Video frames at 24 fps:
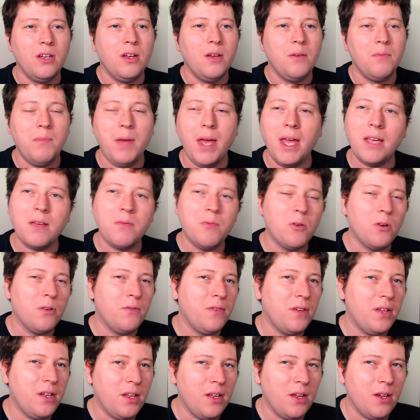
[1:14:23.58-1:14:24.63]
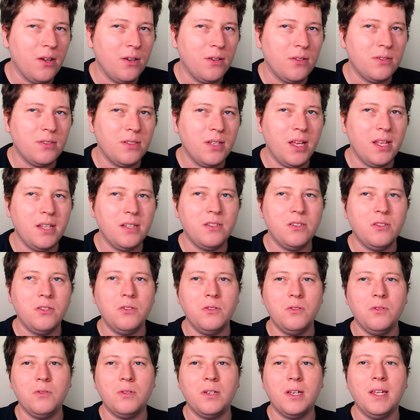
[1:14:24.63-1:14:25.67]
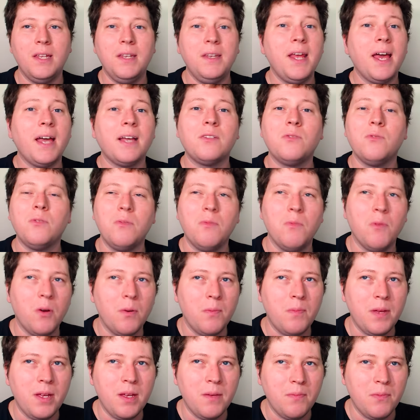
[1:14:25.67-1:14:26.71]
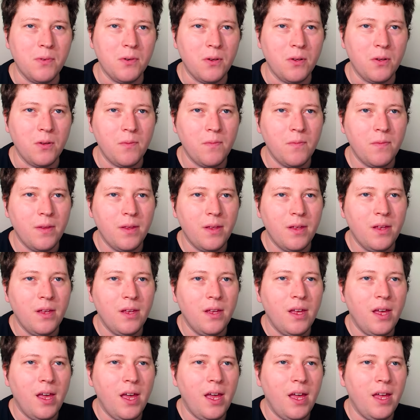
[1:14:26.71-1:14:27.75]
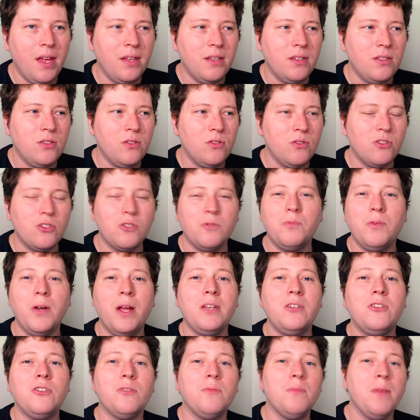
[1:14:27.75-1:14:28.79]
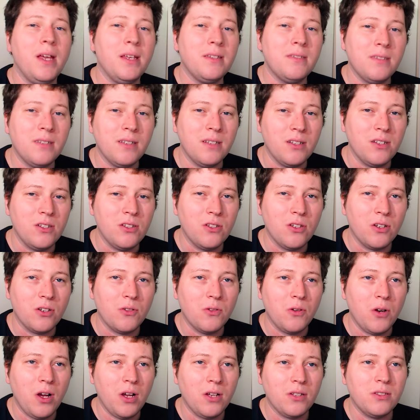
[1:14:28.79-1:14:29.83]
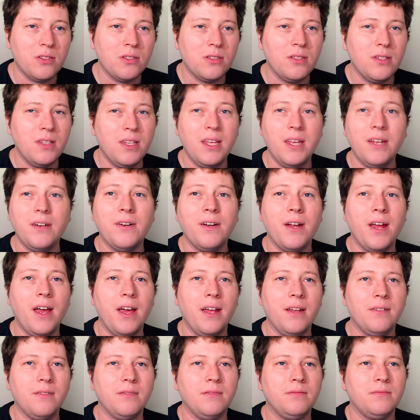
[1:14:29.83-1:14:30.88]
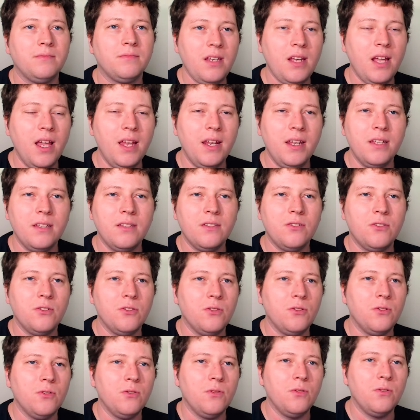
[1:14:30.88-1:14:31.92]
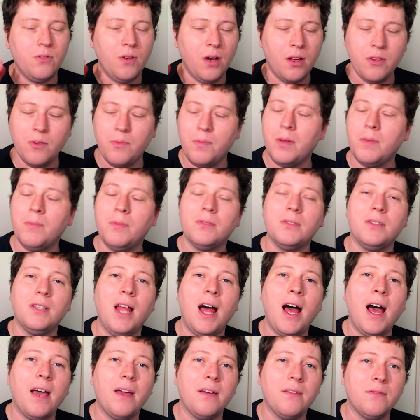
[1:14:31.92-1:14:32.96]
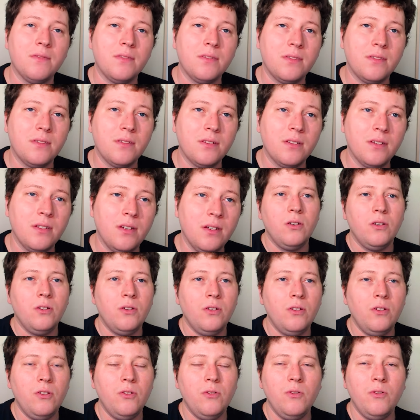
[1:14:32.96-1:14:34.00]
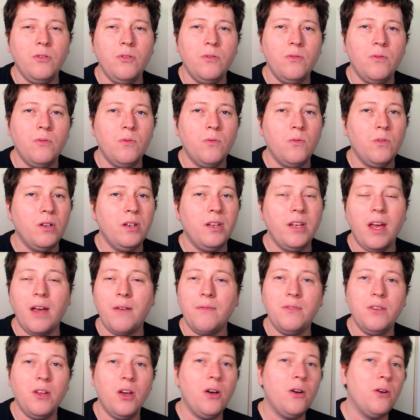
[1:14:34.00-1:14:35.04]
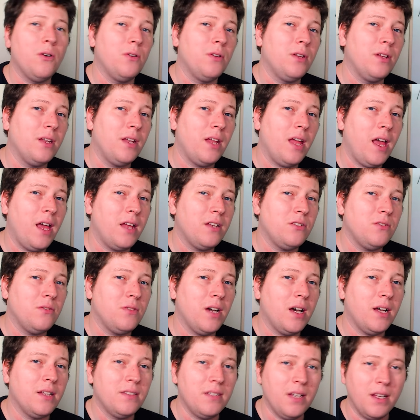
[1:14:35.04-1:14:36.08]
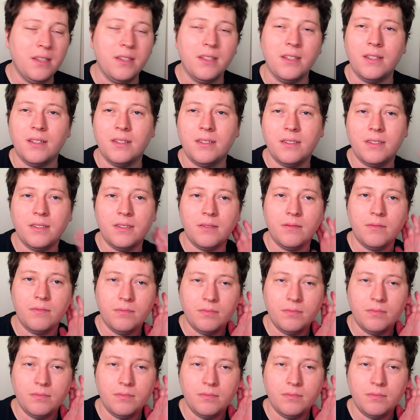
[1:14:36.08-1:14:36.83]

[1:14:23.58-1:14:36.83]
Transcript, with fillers: make more videos and to connect with more people and to spread your message across the internet and into other people's lives who you wouldn't have known had you not done this.